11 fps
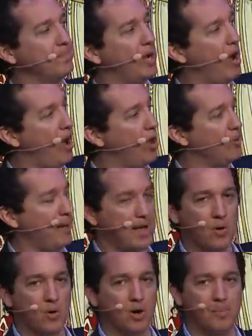Baal
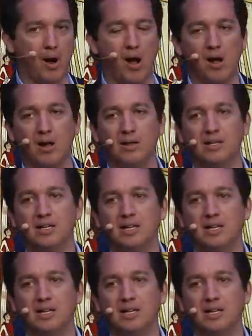Peor, Baal,